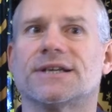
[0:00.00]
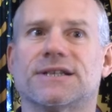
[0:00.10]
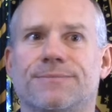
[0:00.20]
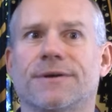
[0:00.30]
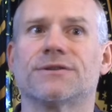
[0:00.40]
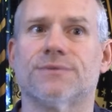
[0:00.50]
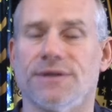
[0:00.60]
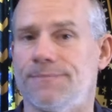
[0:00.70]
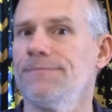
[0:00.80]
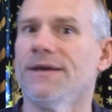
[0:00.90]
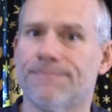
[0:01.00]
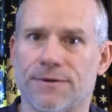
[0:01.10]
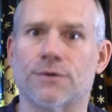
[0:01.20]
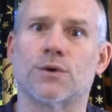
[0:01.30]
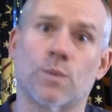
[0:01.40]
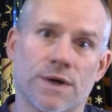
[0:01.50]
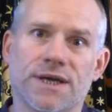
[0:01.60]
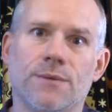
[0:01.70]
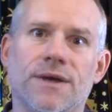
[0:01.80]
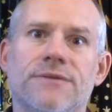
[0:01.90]
experience with the people you're
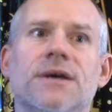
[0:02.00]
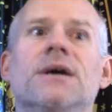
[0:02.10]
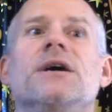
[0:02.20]
working with,